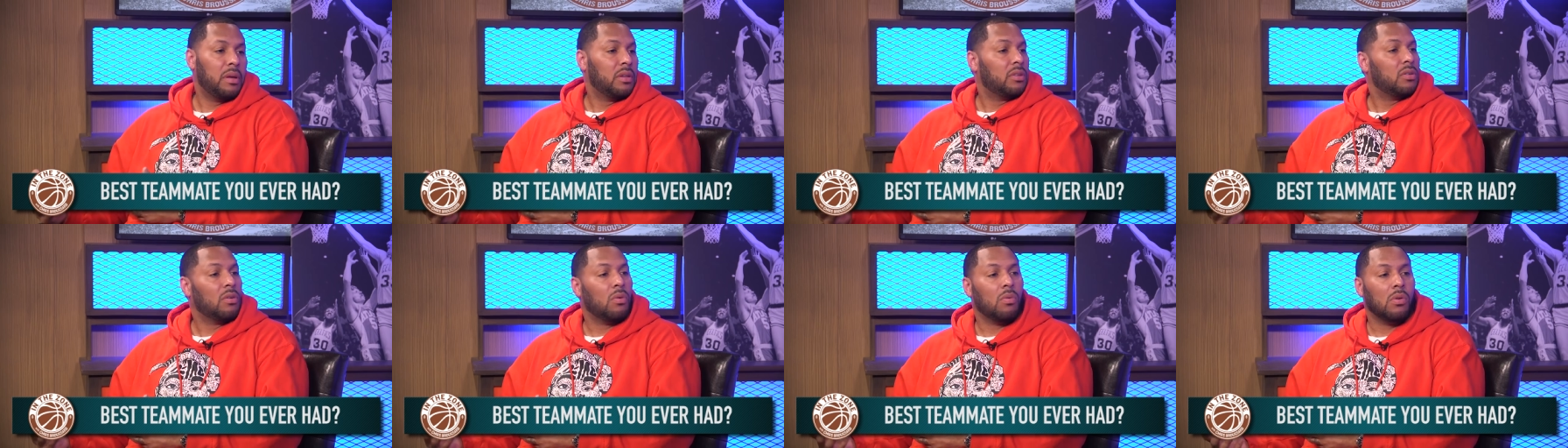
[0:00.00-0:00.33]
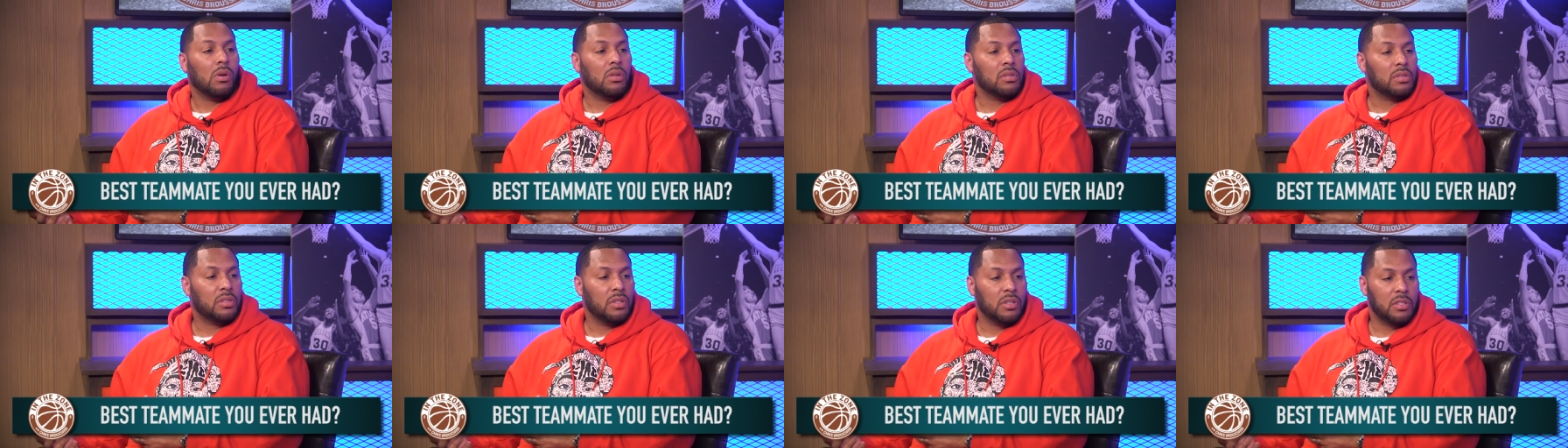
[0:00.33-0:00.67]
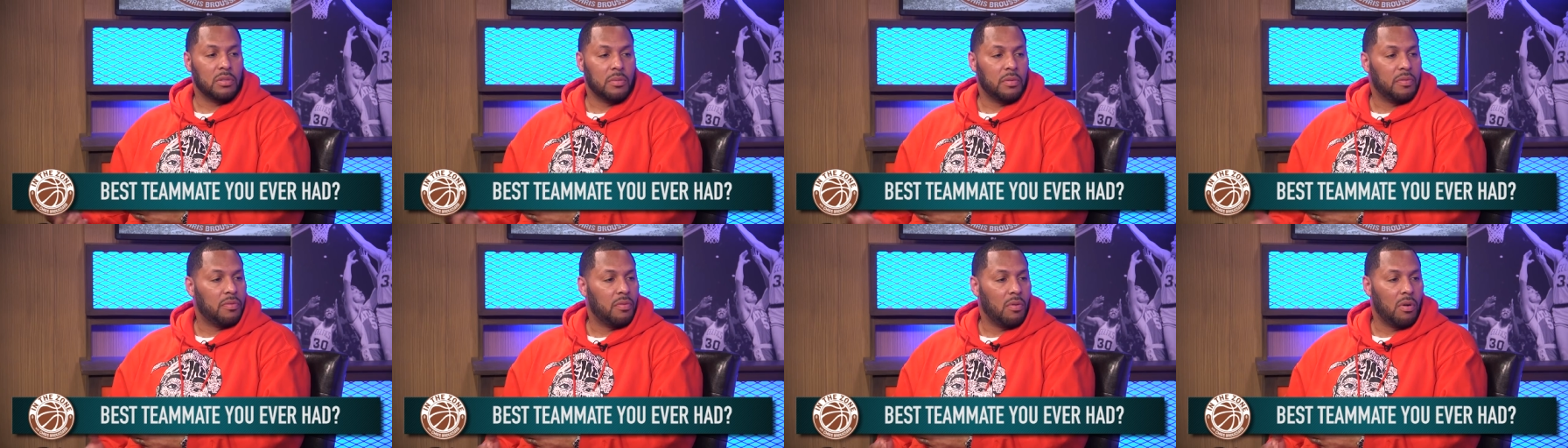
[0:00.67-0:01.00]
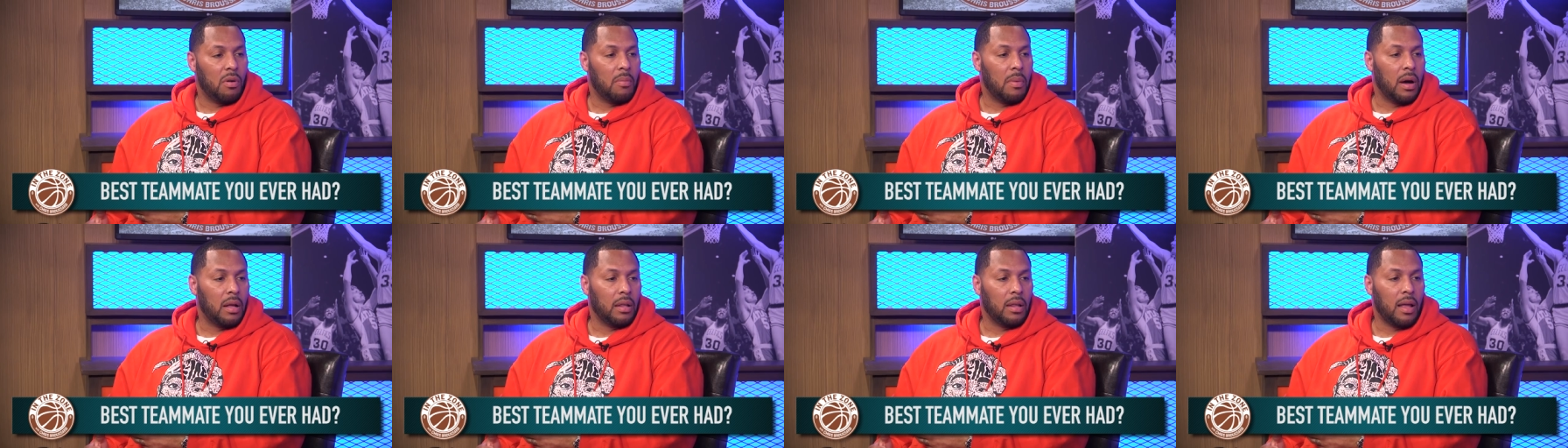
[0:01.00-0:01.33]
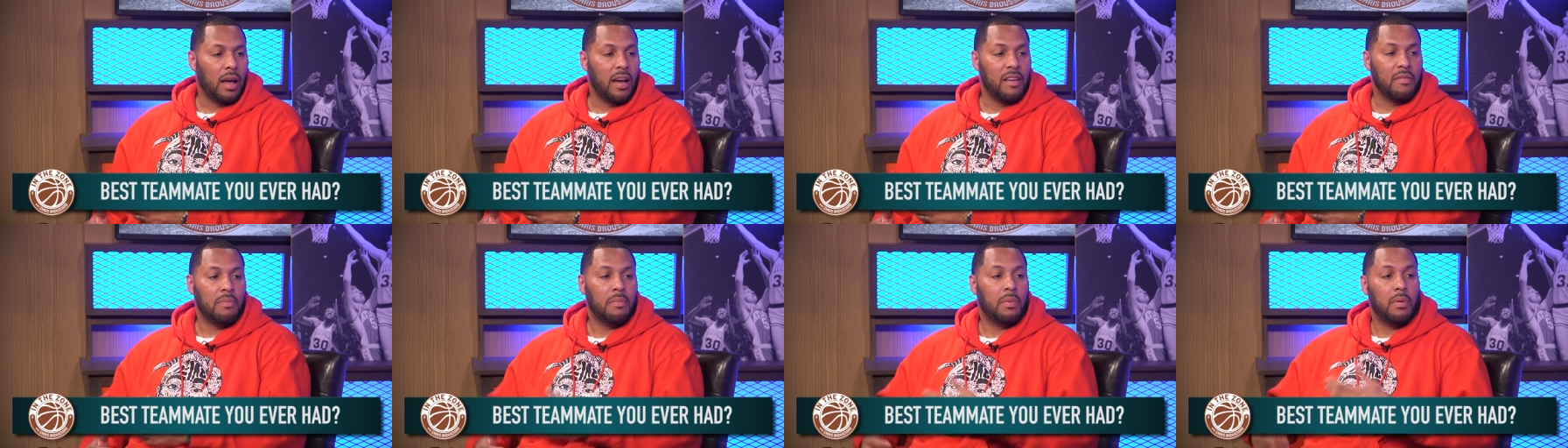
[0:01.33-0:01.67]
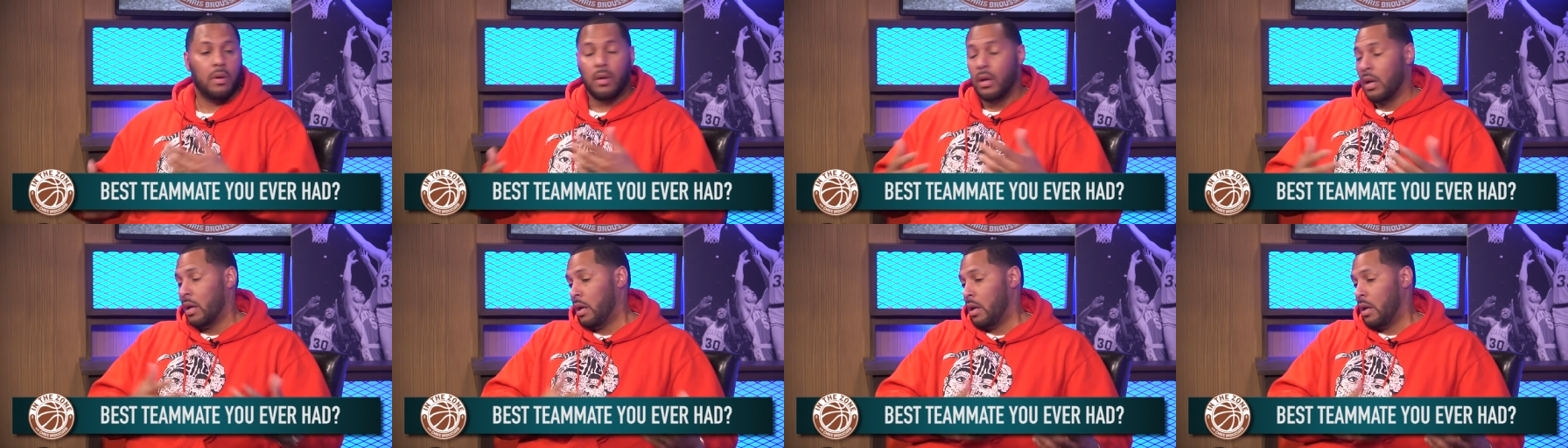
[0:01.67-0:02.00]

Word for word: been mm-hmm. to a World Series before in my life. But